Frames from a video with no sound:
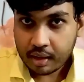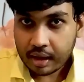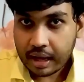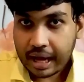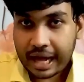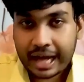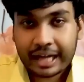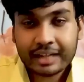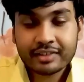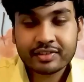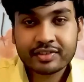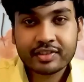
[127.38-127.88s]

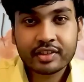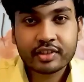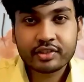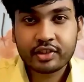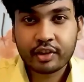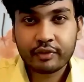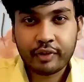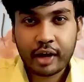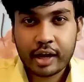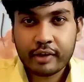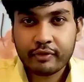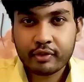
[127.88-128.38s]
As the
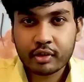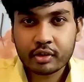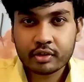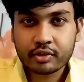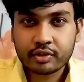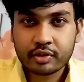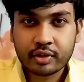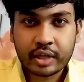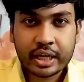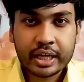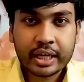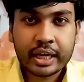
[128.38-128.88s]
survivors
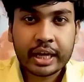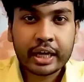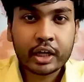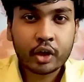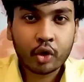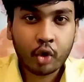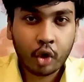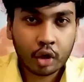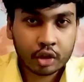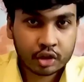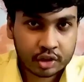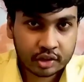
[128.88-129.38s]
regained
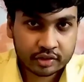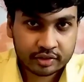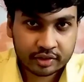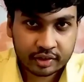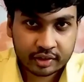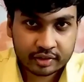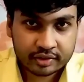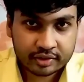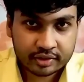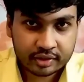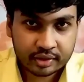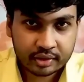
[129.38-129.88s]

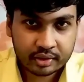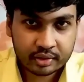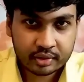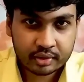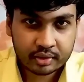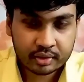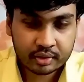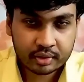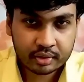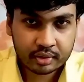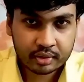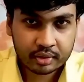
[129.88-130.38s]
consciousness,
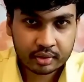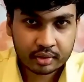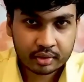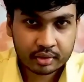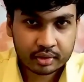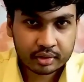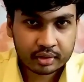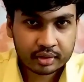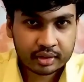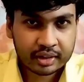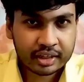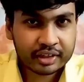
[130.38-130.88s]

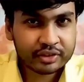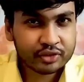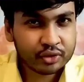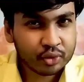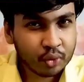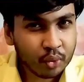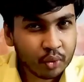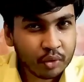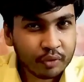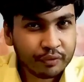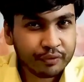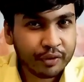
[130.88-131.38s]
they
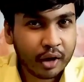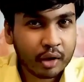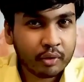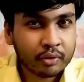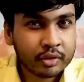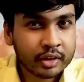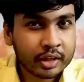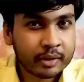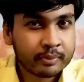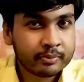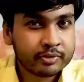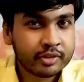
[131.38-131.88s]
soon
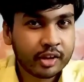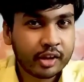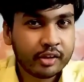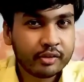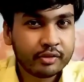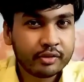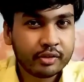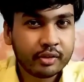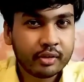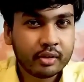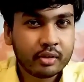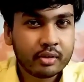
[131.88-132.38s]
found
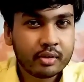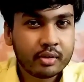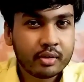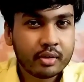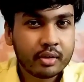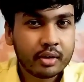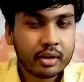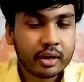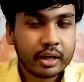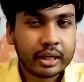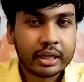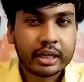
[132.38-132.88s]
themselves
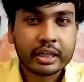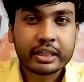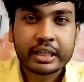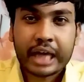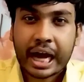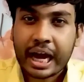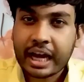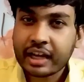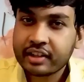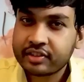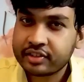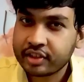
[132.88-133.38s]
in a
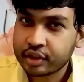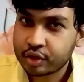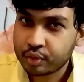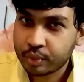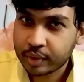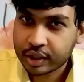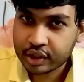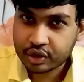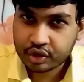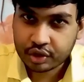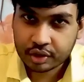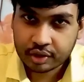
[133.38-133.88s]
dire
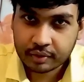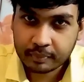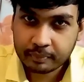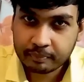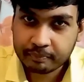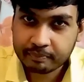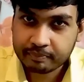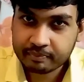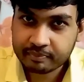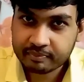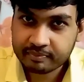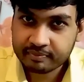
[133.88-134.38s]
situation.
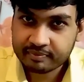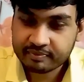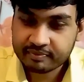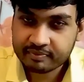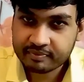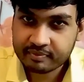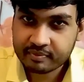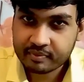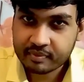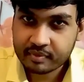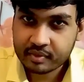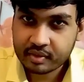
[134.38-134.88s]

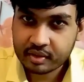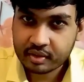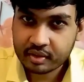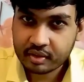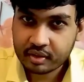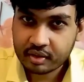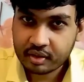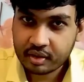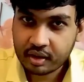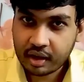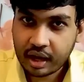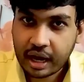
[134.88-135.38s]

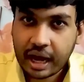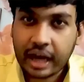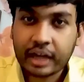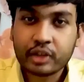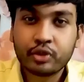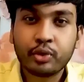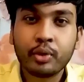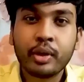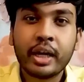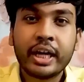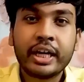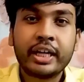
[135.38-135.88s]

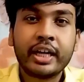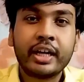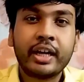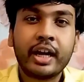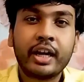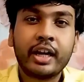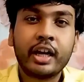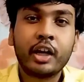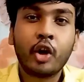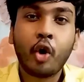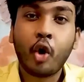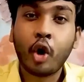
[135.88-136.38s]
Isolated
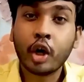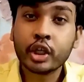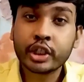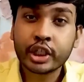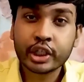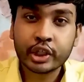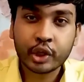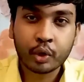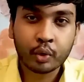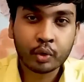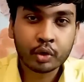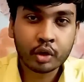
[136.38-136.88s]
at an
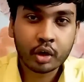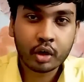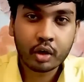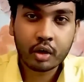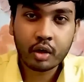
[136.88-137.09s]
altitude